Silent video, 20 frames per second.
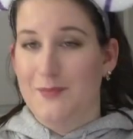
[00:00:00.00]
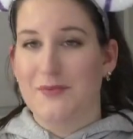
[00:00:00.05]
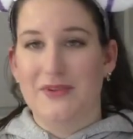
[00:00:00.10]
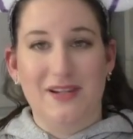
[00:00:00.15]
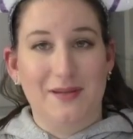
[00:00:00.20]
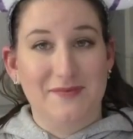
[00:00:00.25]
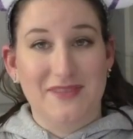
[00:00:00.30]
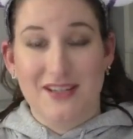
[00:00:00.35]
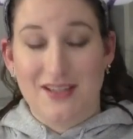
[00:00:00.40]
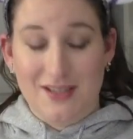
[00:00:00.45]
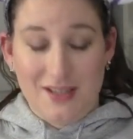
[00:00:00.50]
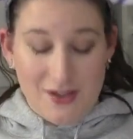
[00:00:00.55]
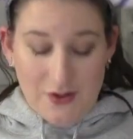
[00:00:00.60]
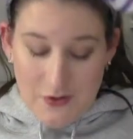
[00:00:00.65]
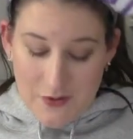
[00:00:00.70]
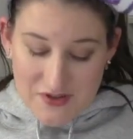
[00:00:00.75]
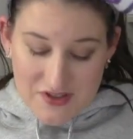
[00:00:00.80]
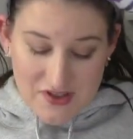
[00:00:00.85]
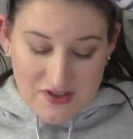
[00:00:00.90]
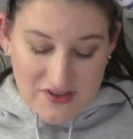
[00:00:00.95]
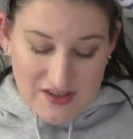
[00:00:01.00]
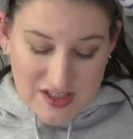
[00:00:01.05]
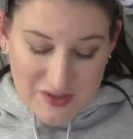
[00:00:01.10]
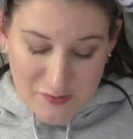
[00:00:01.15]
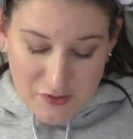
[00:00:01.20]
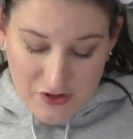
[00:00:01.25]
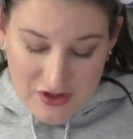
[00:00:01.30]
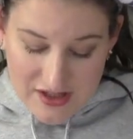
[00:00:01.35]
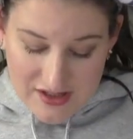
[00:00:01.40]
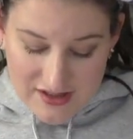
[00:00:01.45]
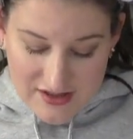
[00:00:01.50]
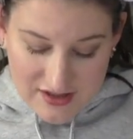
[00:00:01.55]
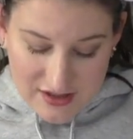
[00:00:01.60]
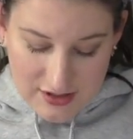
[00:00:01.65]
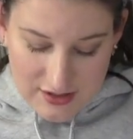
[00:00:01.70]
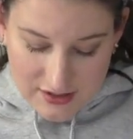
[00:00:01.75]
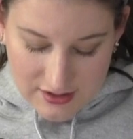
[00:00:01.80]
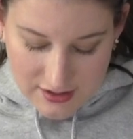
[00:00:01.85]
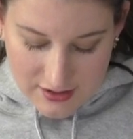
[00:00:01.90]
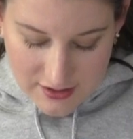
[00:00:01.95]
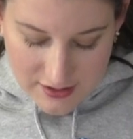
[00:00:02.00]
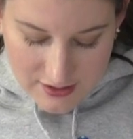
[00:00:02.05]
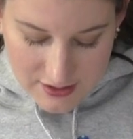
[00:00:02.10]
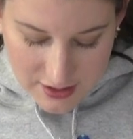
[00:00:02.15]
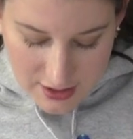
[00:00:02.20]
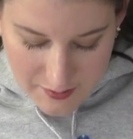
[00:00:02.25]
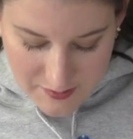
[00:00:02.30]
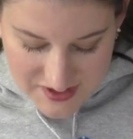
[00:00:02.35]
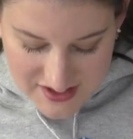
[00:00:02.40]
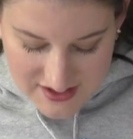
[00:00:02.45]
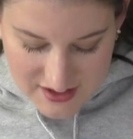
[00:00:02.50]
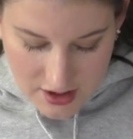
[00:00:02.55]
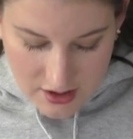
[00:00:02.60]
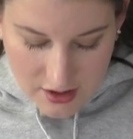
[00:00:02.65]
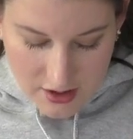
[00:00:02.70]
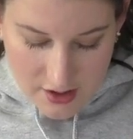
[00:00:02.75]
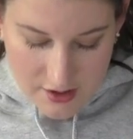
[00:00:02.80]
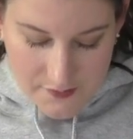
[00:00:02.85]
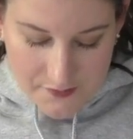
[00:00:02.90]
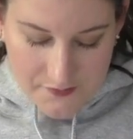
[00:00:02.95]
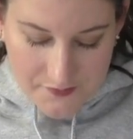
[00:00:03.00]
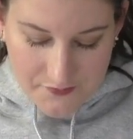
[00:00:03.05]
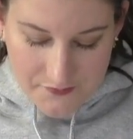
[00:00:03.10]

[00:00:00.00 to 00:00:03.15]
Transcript: but I'm telling you, it was just this print. Ugh, I'm a sucker.